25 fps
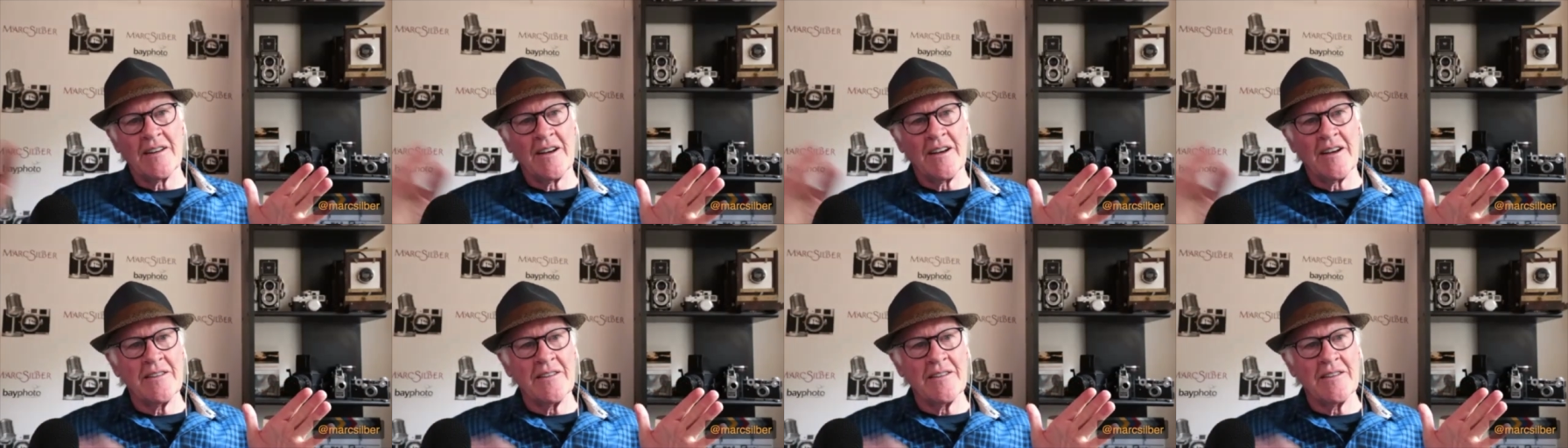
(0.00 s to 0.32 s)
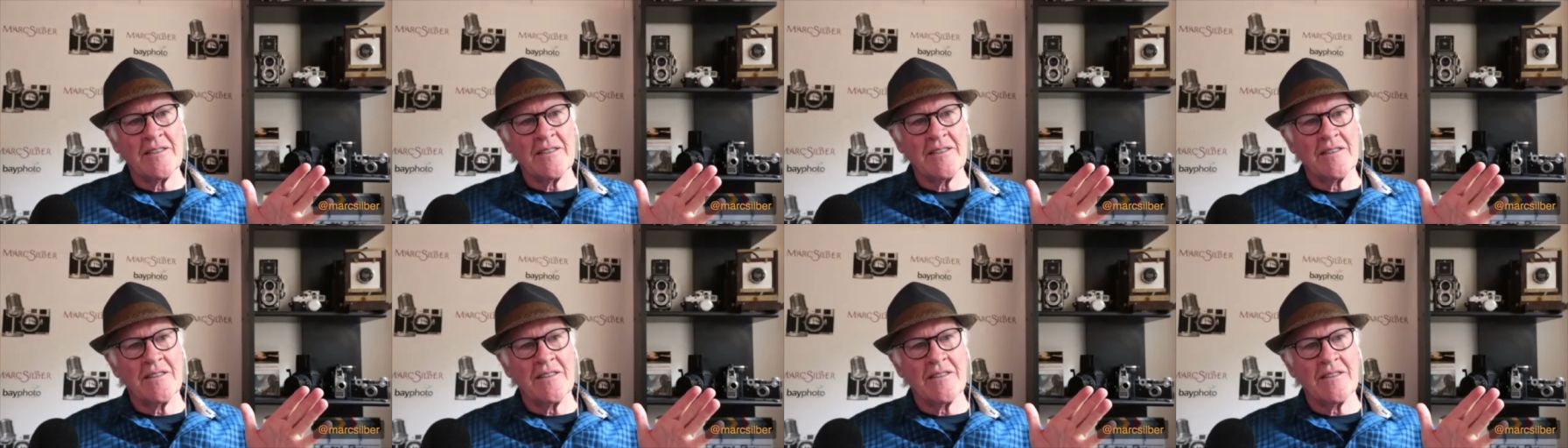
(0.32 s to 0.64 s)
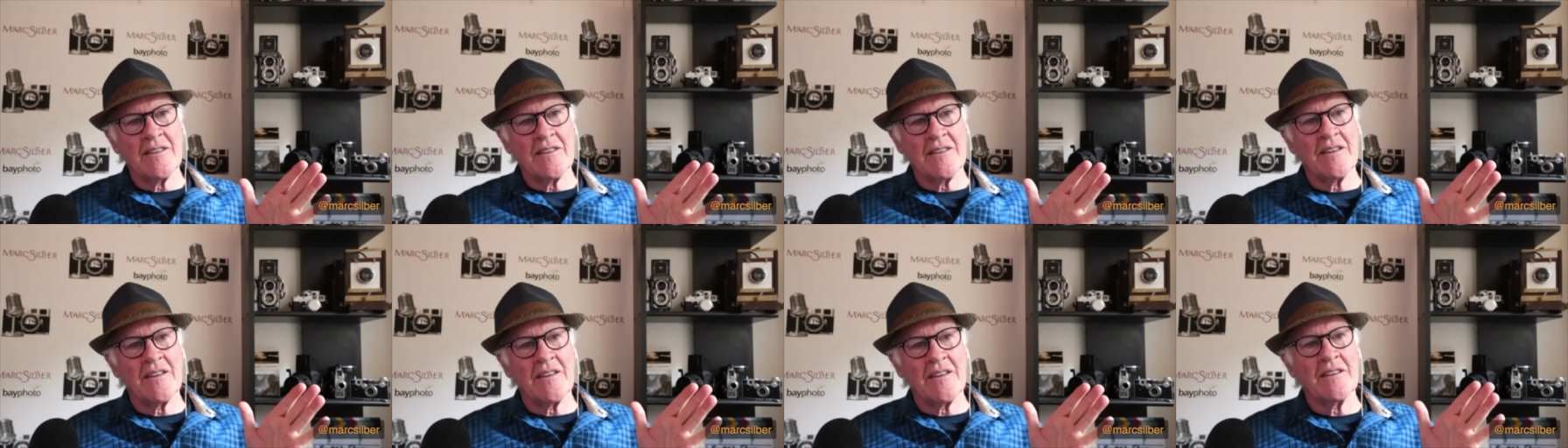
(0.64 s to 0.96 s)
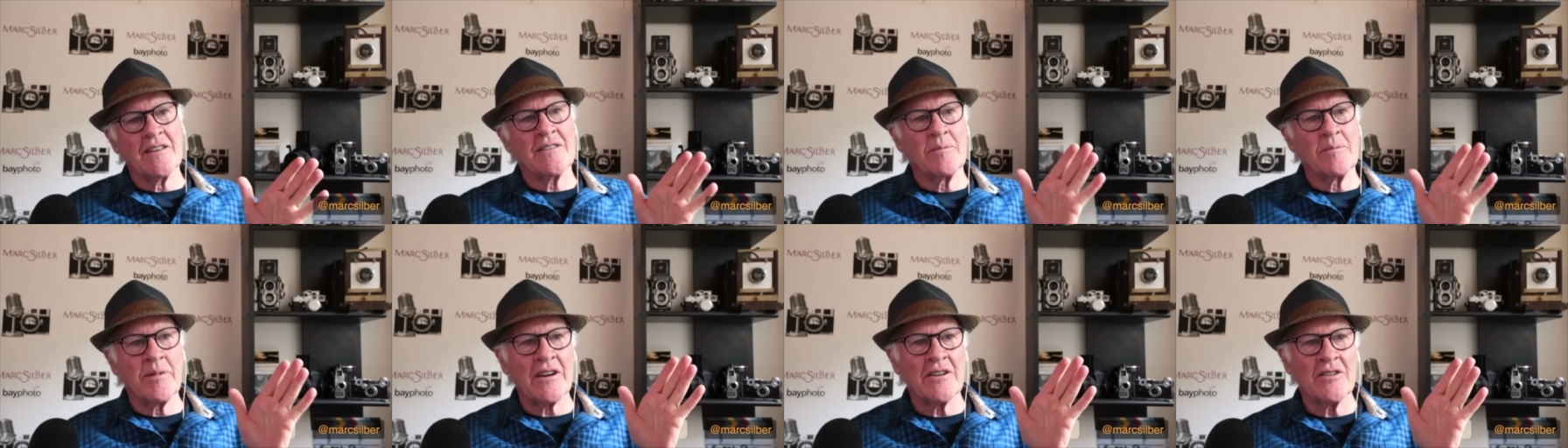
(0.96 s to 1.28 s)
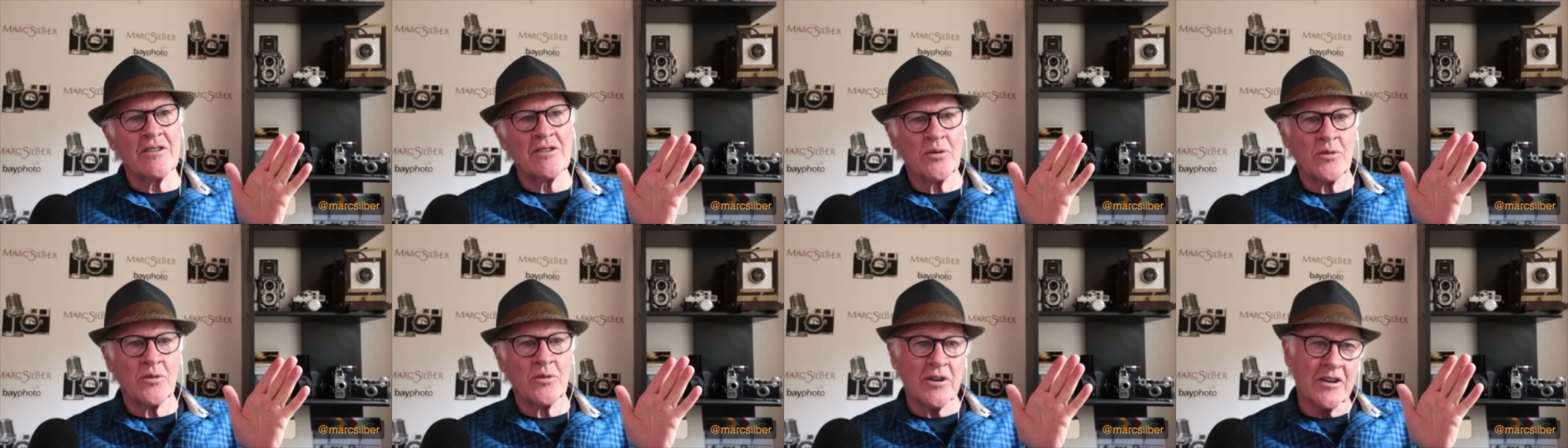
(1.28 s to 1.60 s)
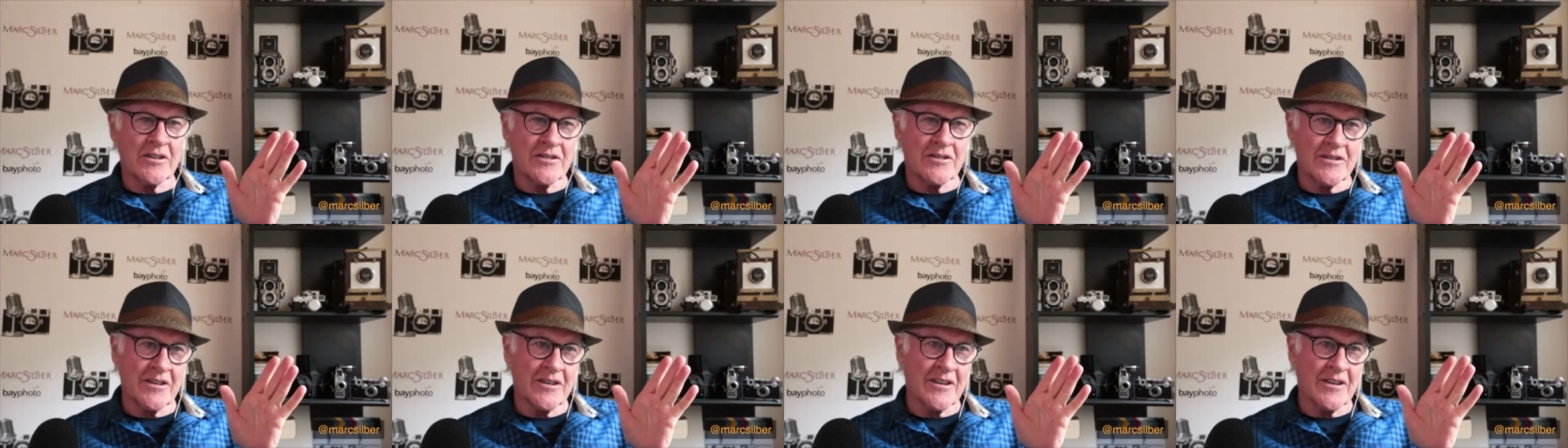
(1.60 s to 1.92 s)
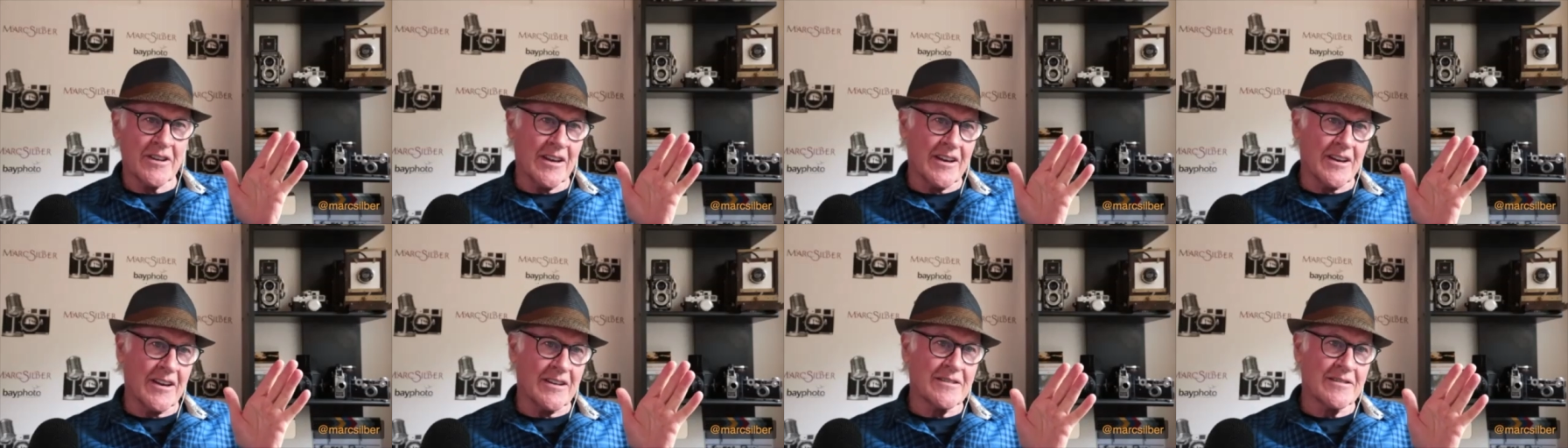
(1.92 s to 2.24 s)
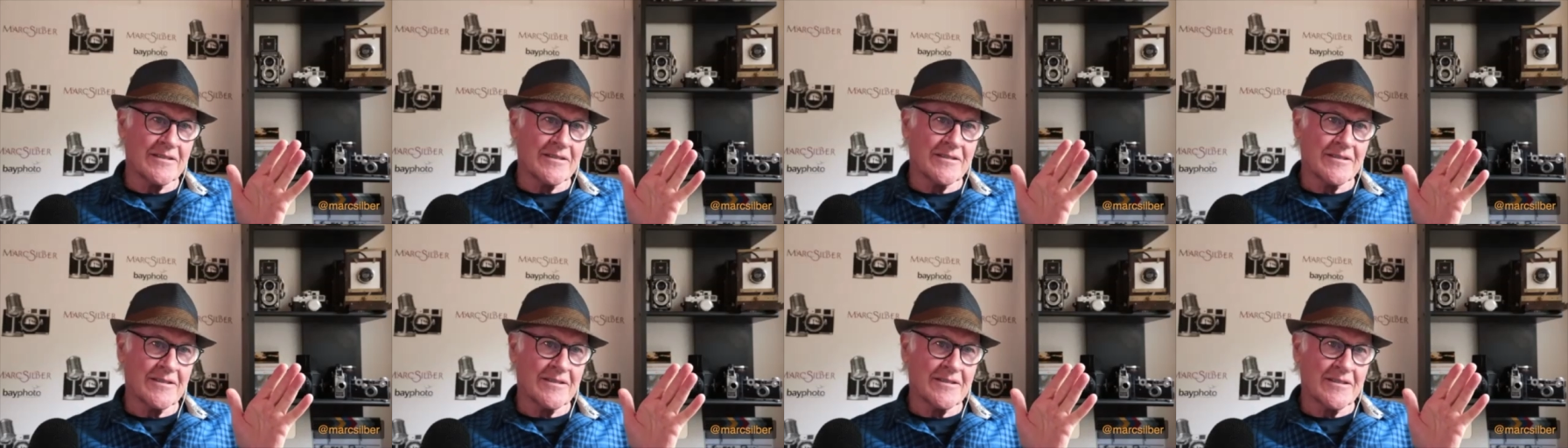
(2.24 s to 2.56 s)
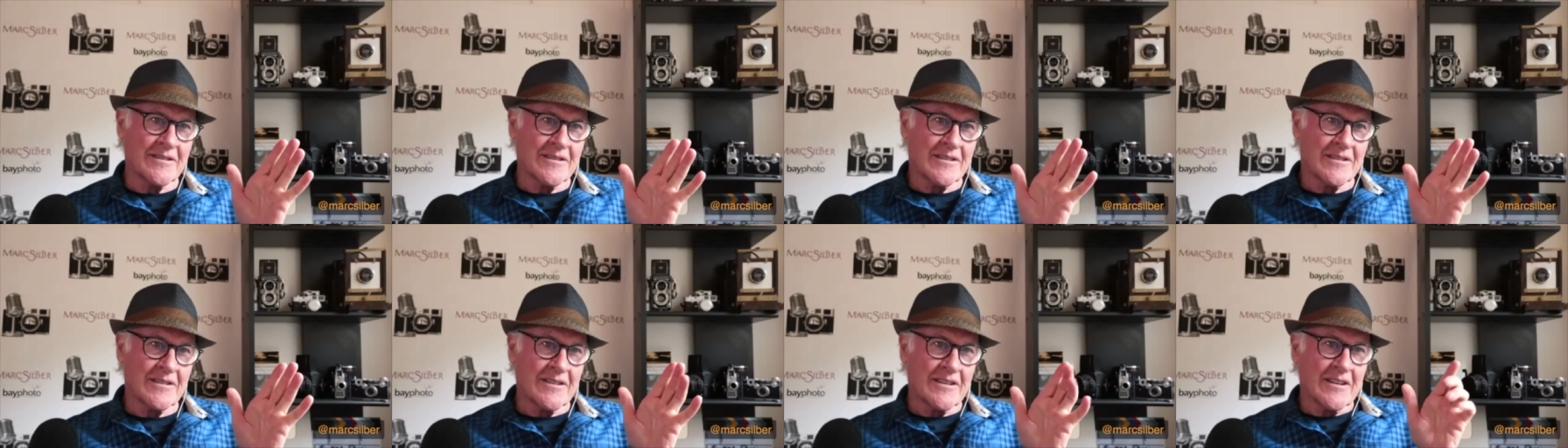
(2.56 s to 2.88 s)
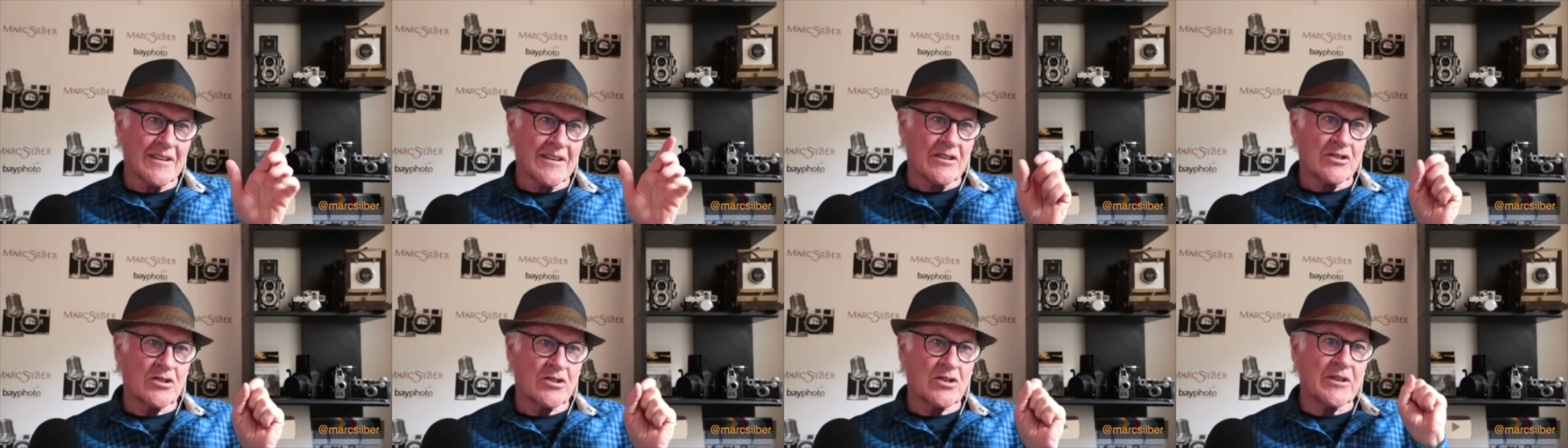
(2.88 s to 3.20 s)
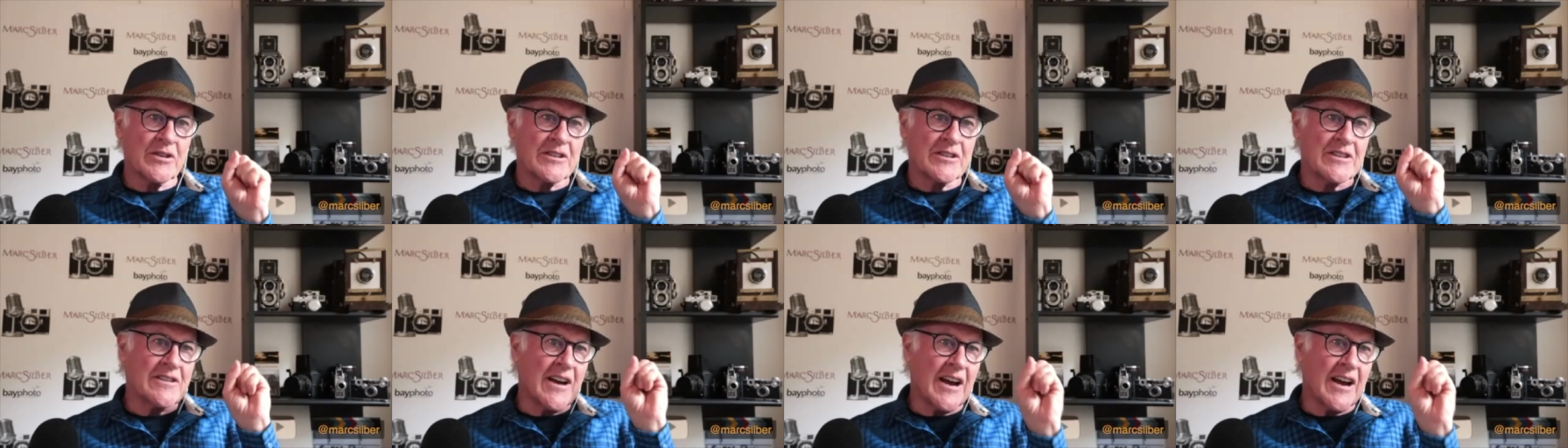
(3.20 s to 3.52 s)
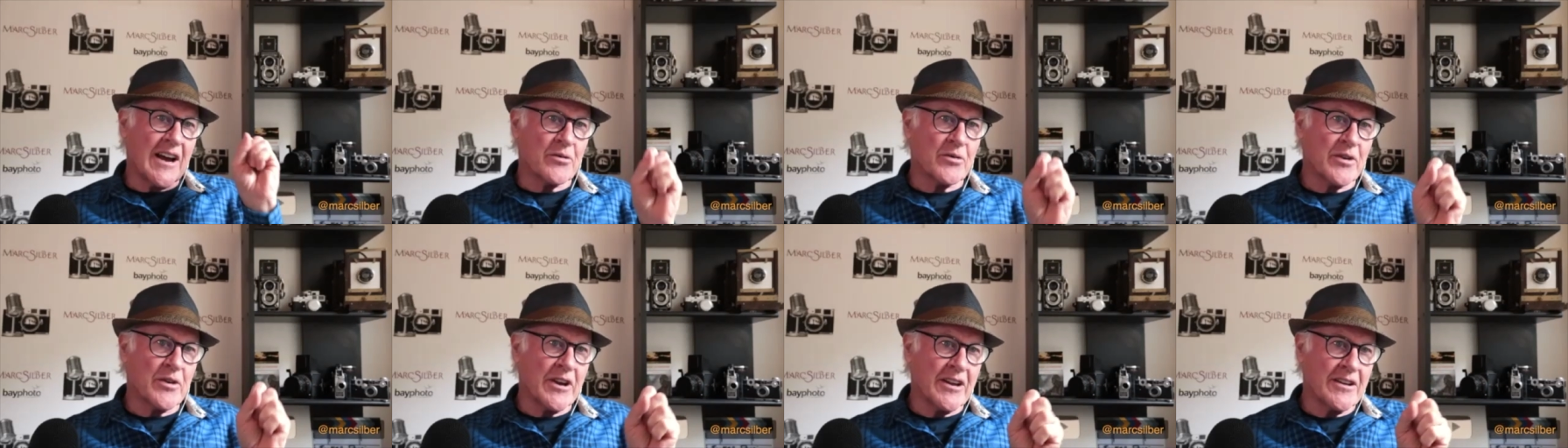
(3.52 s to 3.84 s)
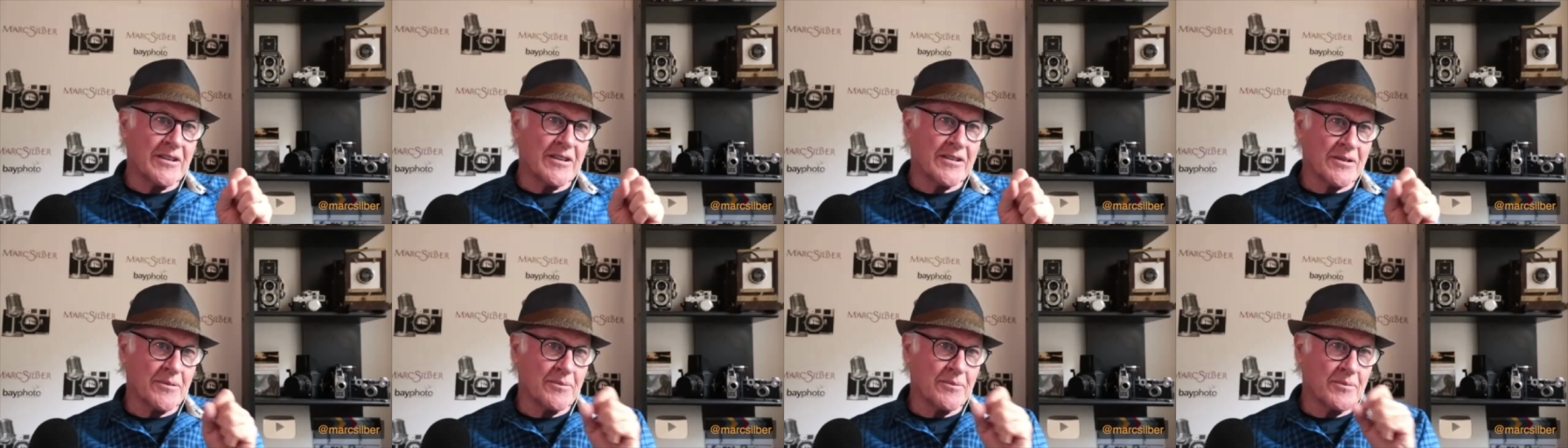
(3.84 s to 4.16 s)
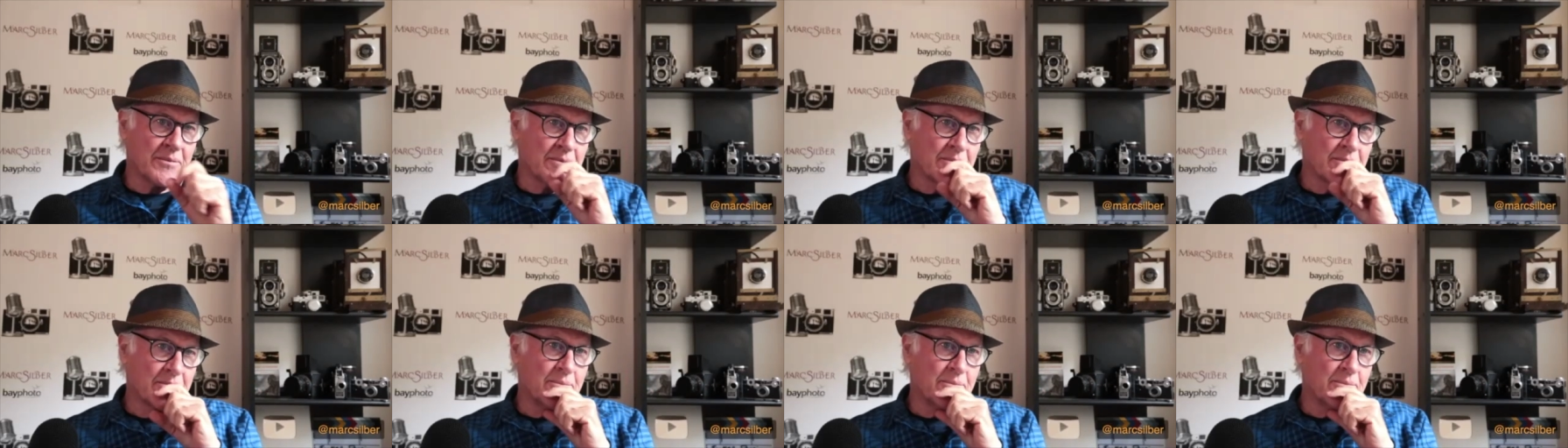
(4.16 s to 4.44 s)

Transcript: I think the better your work is going to get. Yeah. So it's not random.